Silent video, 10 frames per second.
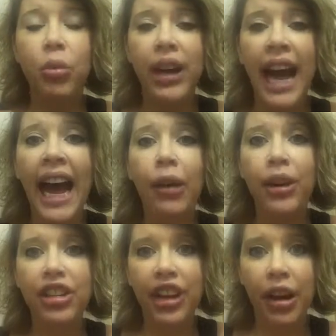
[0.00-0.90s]
When I
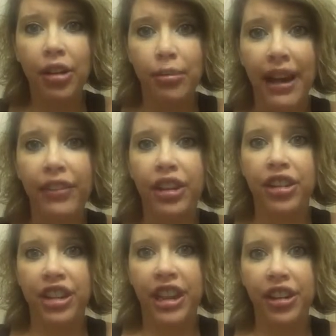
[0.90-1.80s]
reached out to my
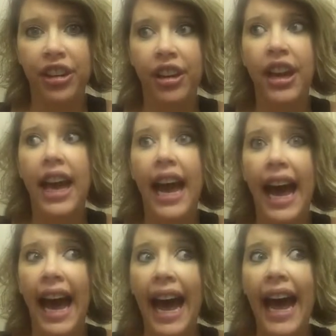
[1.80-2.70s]
friend Shakira,
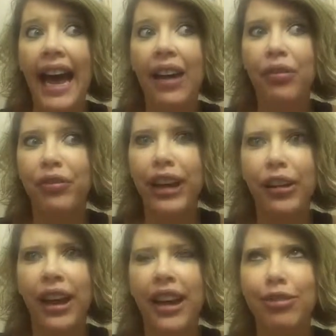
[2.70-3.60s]
I
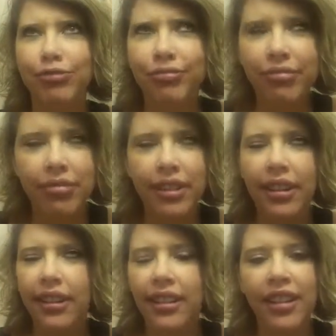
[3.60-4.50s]
felt like,
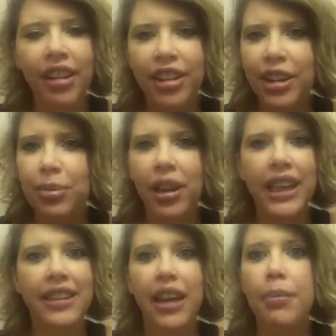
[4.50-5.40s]
God, she
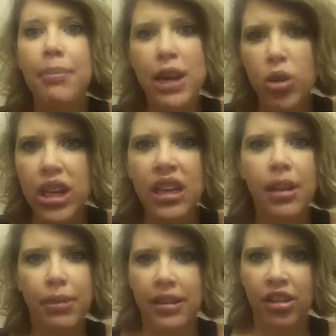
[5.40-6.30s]
probably gets a
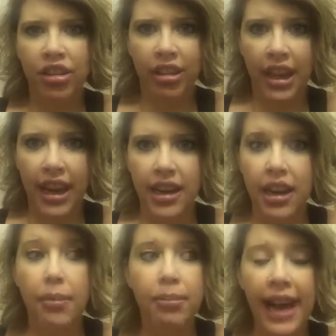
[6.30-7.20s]
million messages a day.
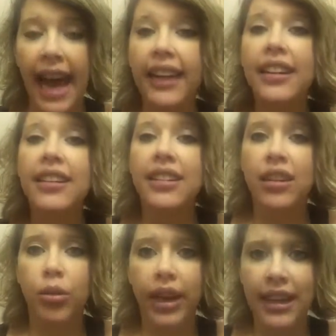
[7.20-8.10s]
But I
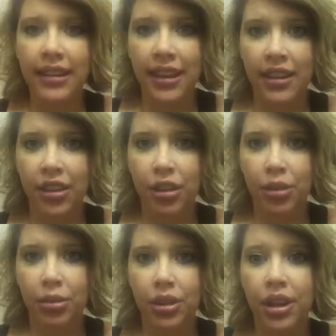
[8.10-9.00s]
listened to what he said to
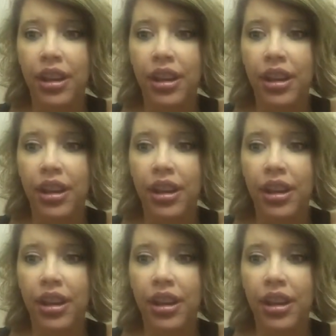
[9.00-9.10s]
do.